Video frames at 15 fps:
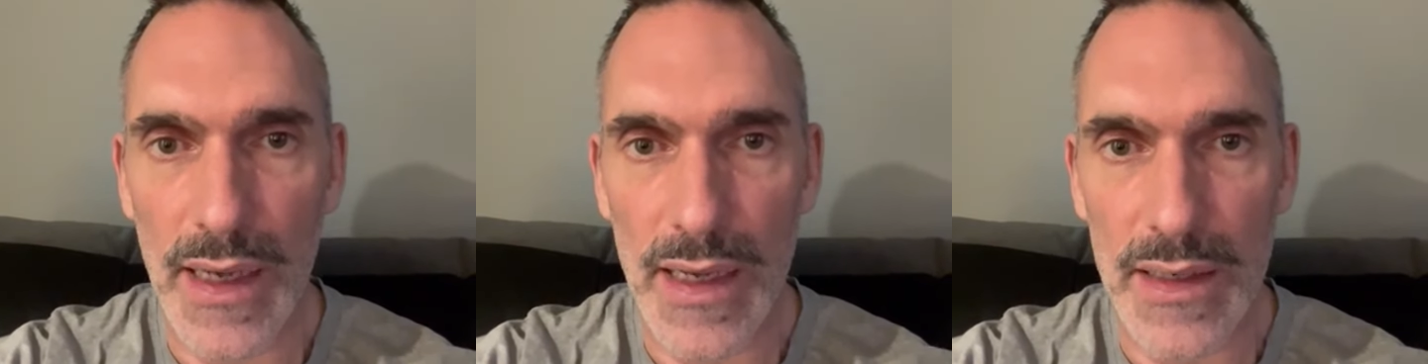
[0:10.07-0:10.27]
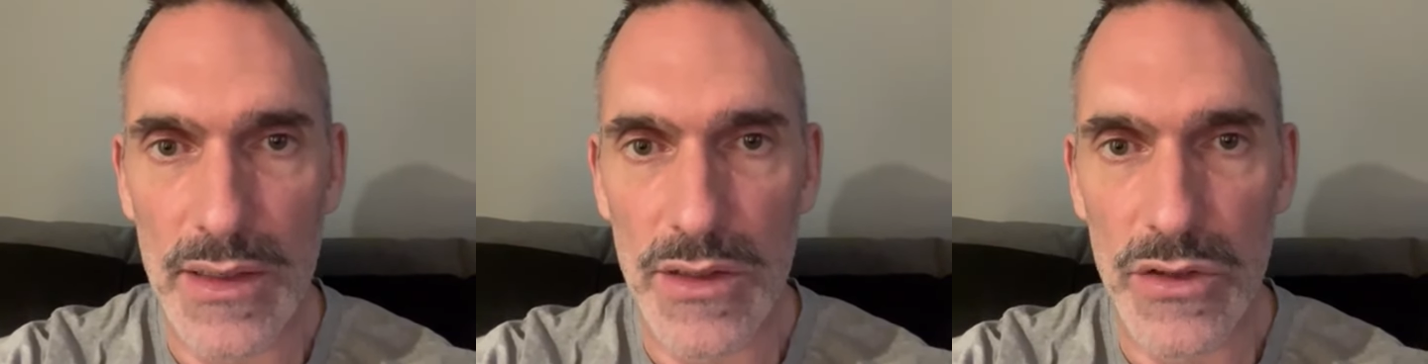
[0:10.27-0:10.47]

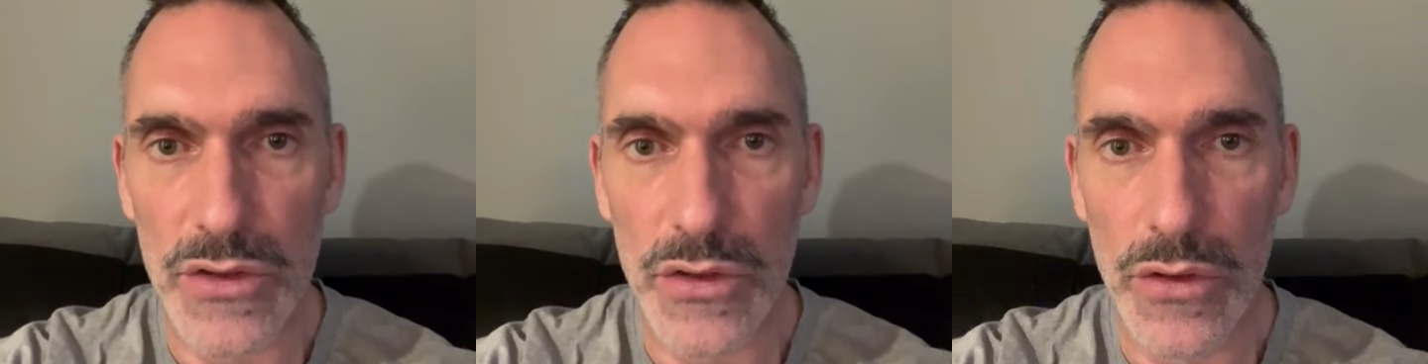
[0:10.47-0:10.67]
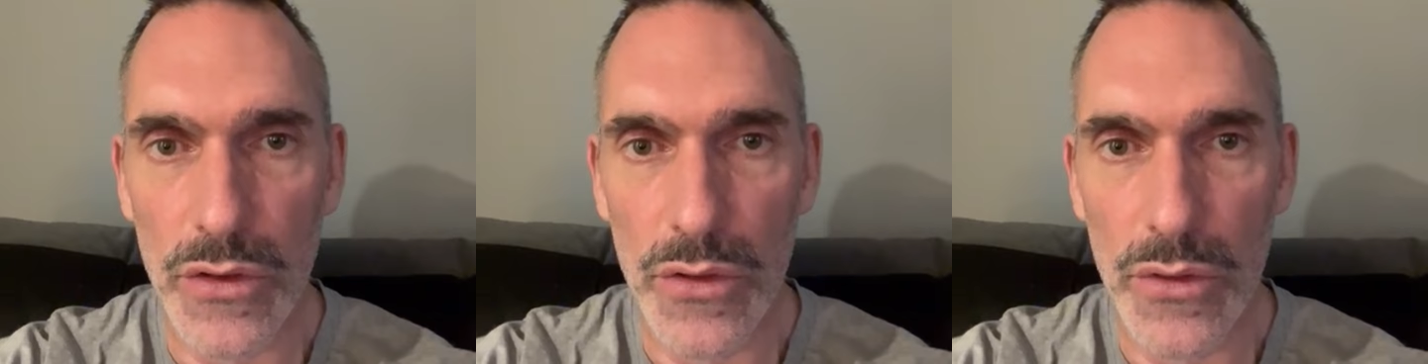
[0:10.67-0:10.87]

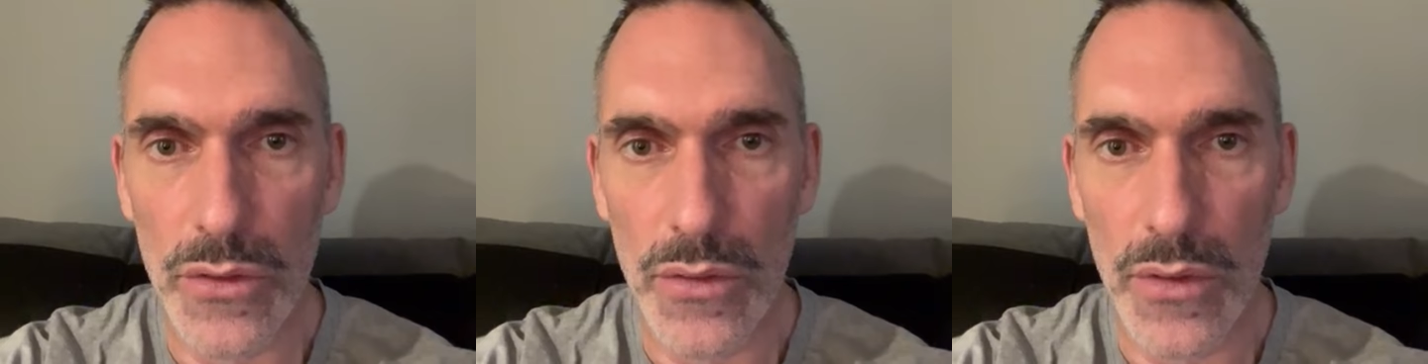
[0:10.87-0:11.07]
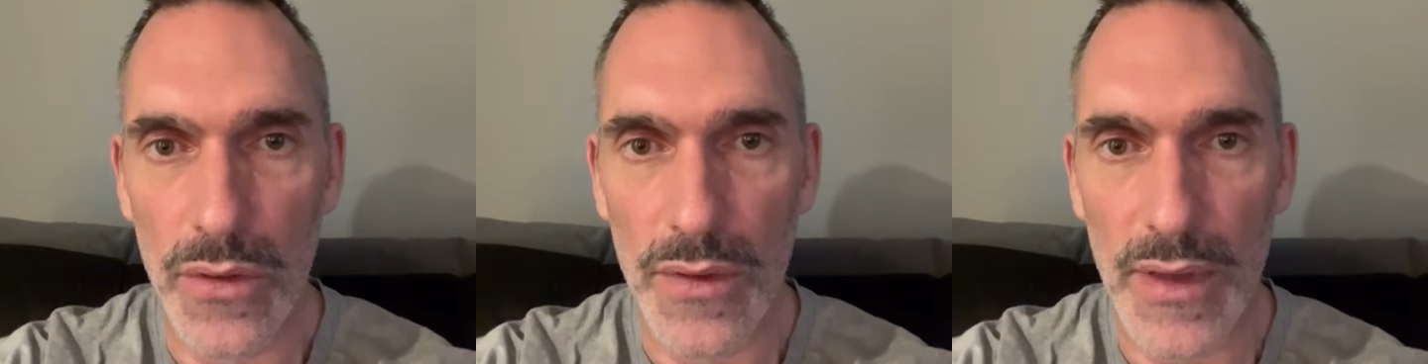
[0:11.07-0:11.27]

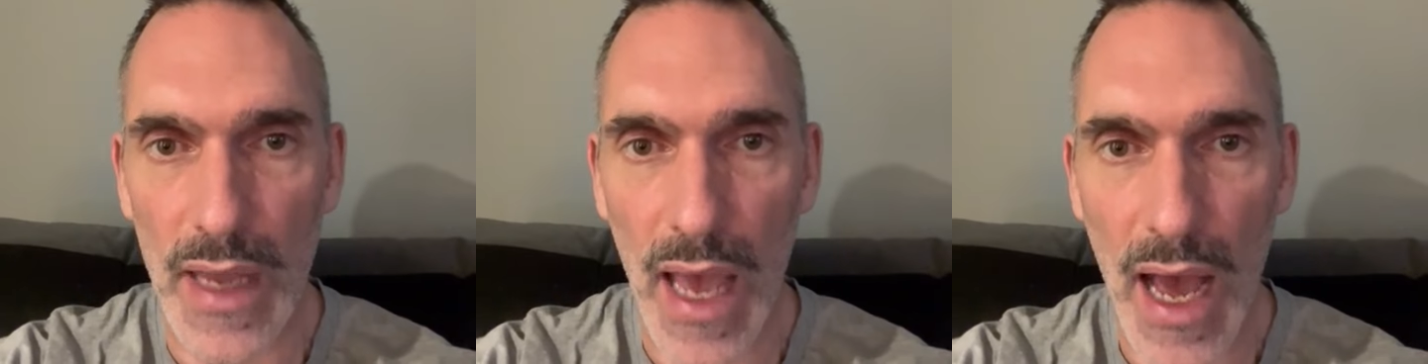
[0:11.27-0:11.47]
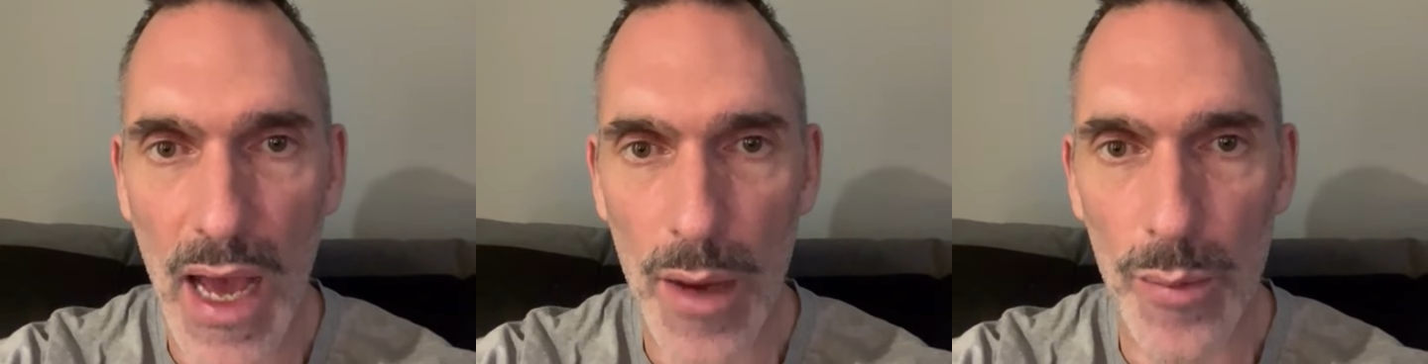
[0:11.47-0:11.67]
into
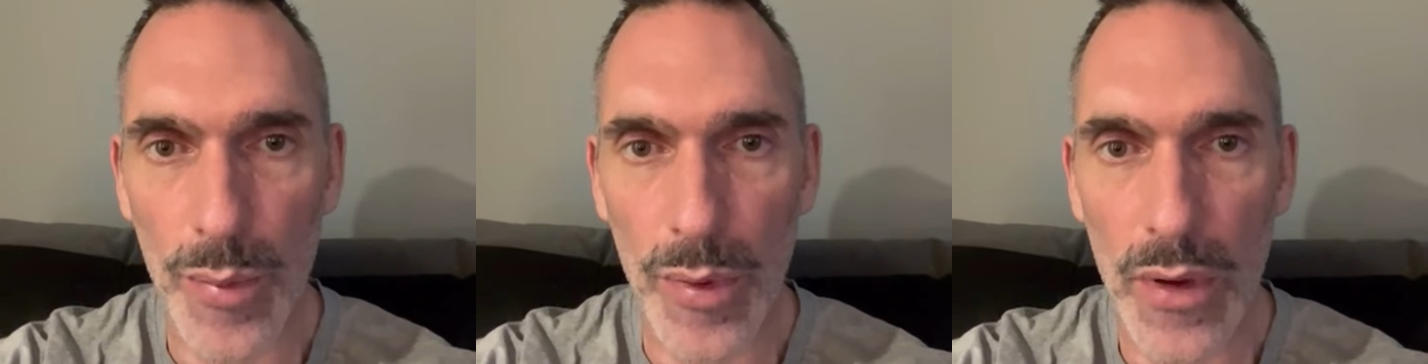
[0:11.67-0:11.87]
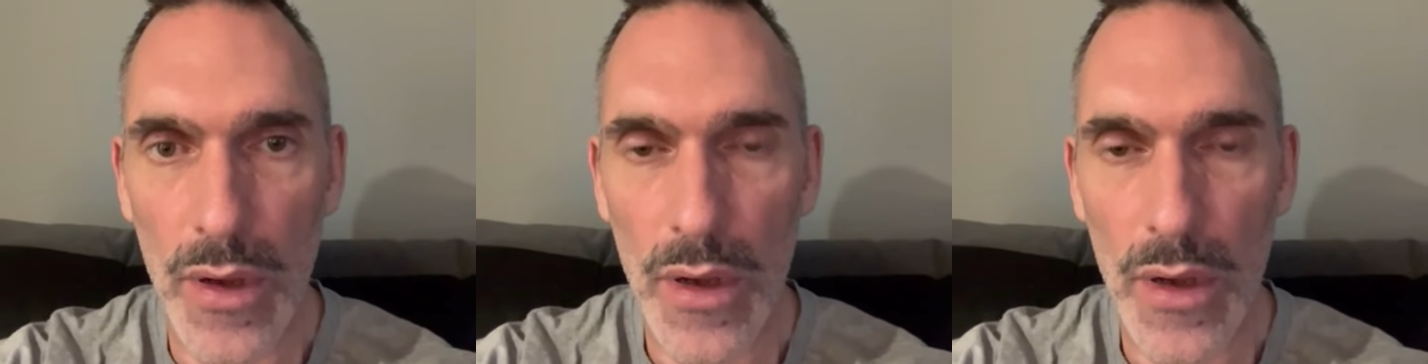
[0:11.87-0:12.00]
the app,